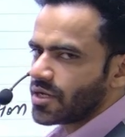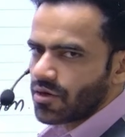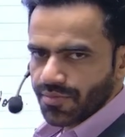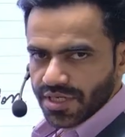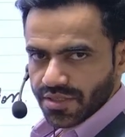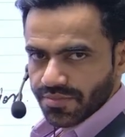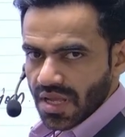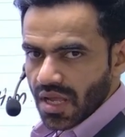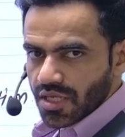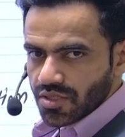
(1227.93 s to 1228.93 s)
km.
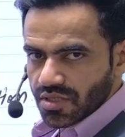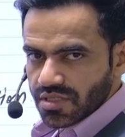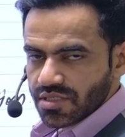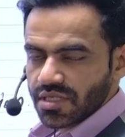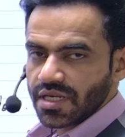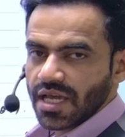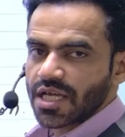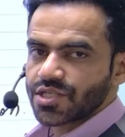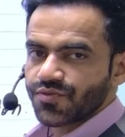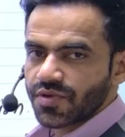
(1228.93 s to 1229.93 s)
So this is
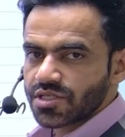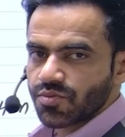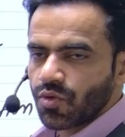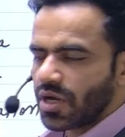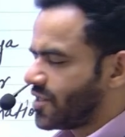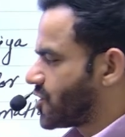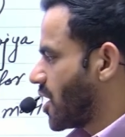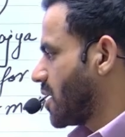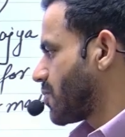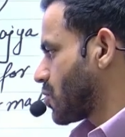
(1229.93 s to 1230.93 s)
India's first bullet
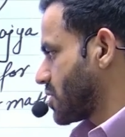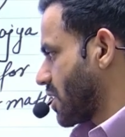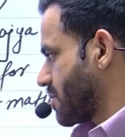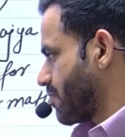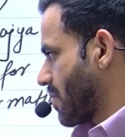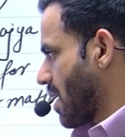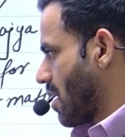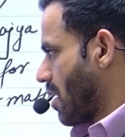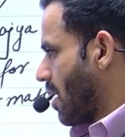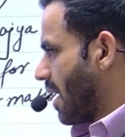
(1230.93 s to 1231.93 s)
train project.
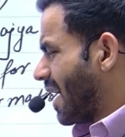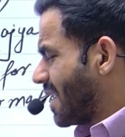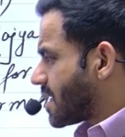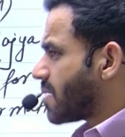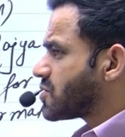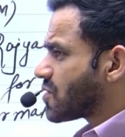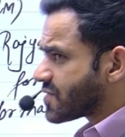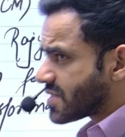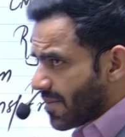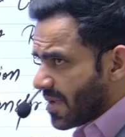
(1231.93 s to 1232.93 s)
In terms of
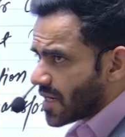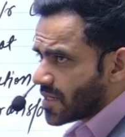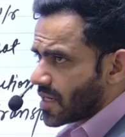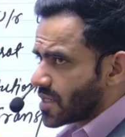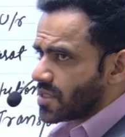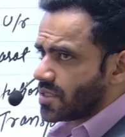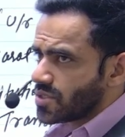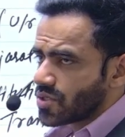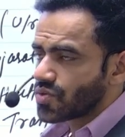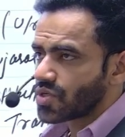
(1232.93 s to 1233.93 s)

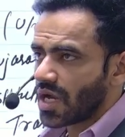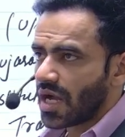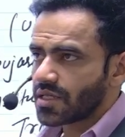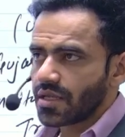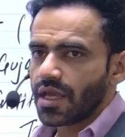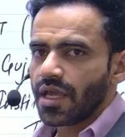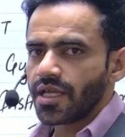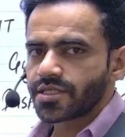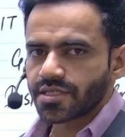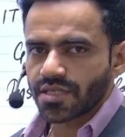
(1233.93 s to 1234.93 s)
semiconductors, Gujarat
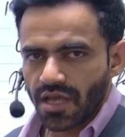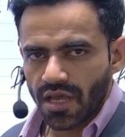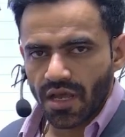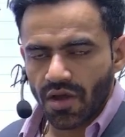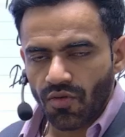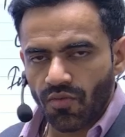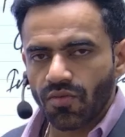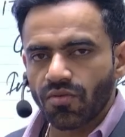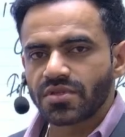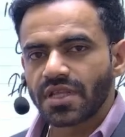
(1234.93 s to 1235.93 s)
is
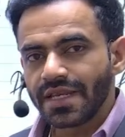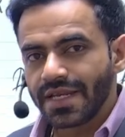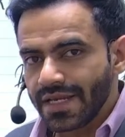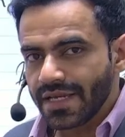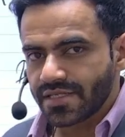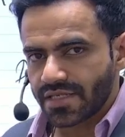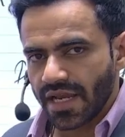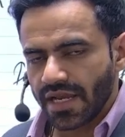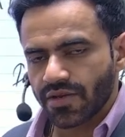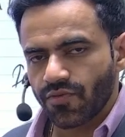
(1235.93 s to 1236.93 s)
the leading
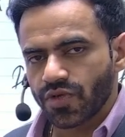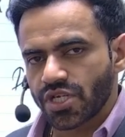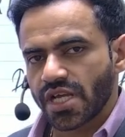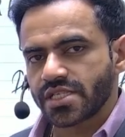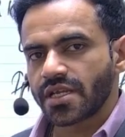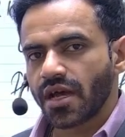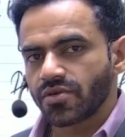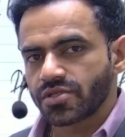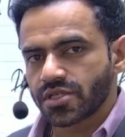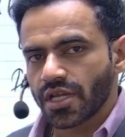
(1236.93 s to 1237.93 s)
state which has
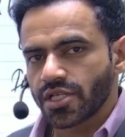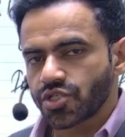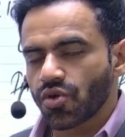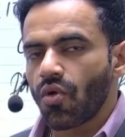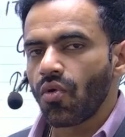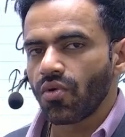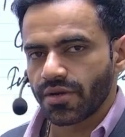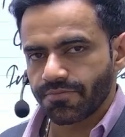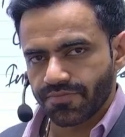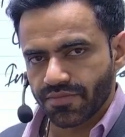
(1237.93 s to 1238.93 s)
announced its
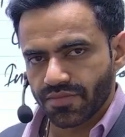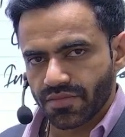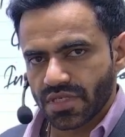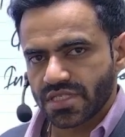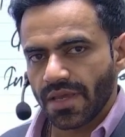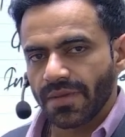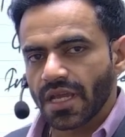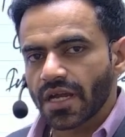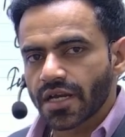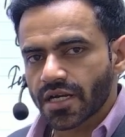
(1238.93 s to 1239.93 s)
own
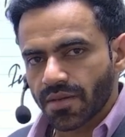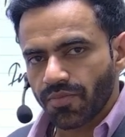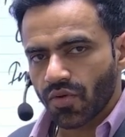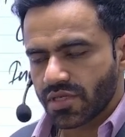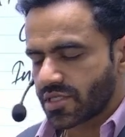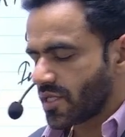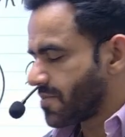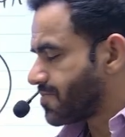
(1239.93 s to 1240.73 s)
semiconductor policy.